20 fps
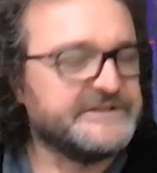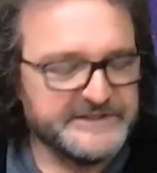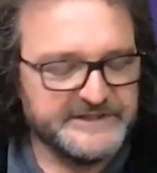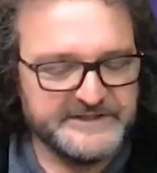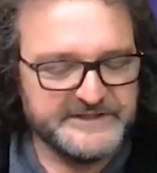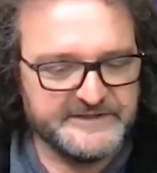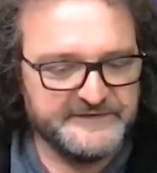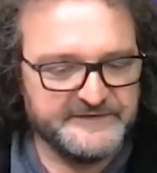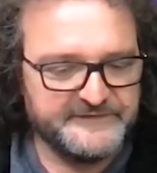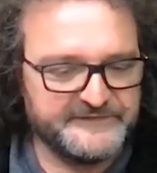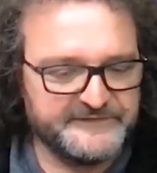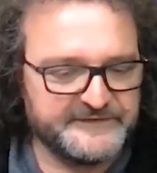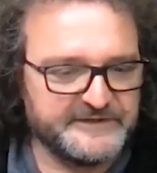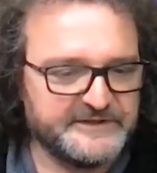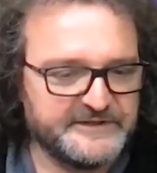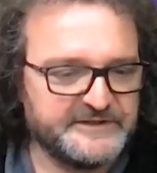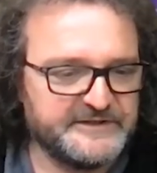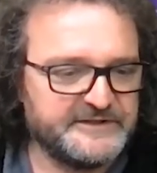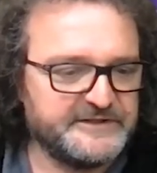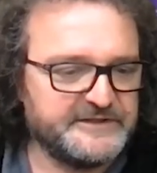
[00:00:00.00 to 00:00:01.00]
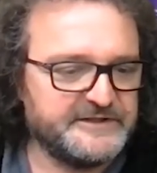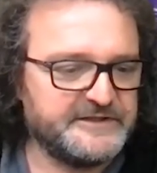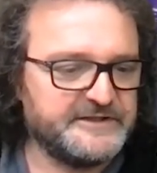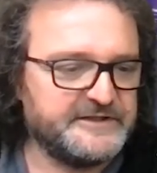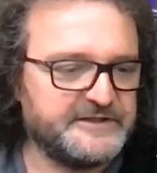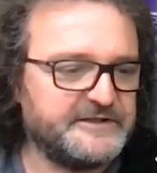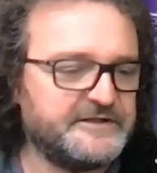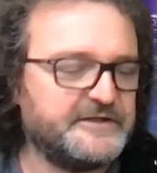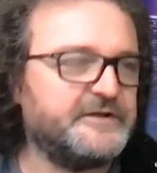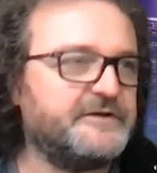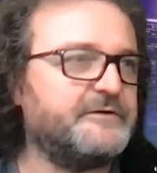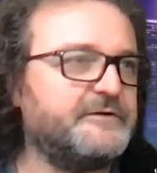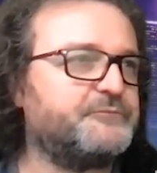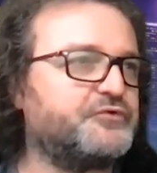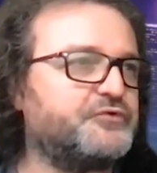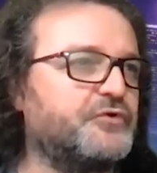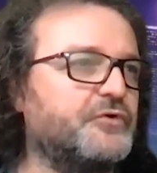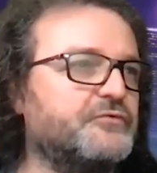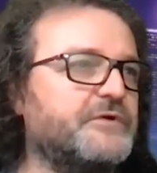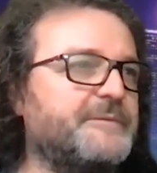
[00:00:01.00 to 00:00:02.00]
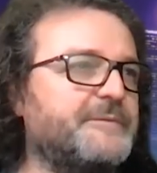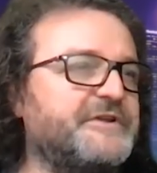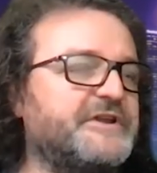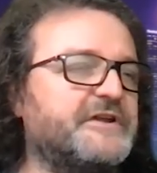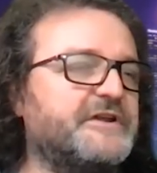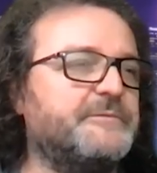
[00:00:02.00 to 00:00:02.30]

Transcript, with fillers: is uh, a, a programming,